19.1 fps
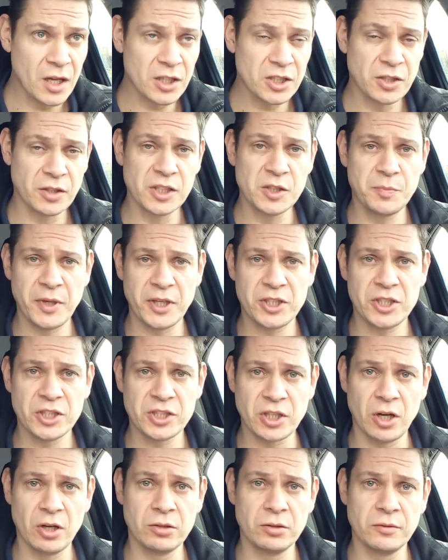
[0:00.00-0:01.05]
So there's
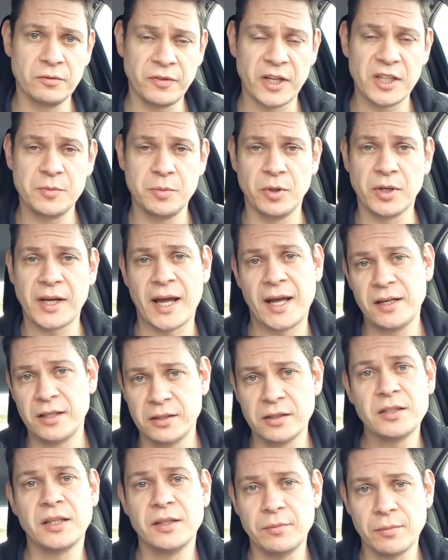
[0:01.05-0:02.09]
pictures on Facebook,
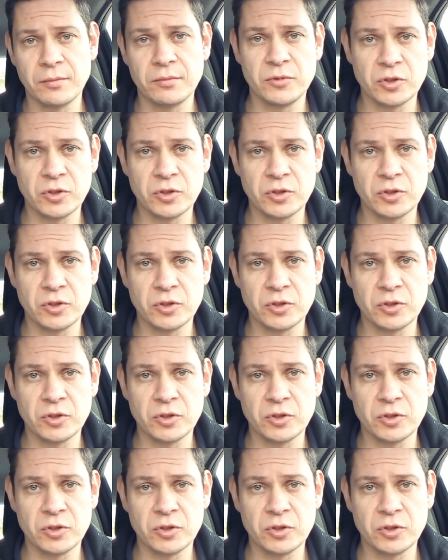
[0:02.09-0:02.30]
and he